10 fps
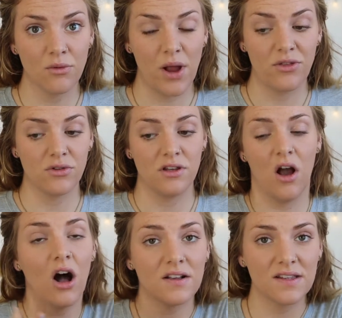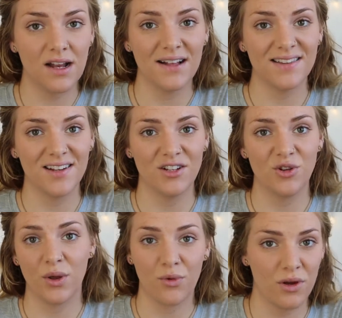rather than oxidizing on
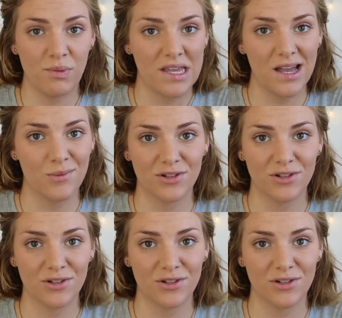you at 3 p.m.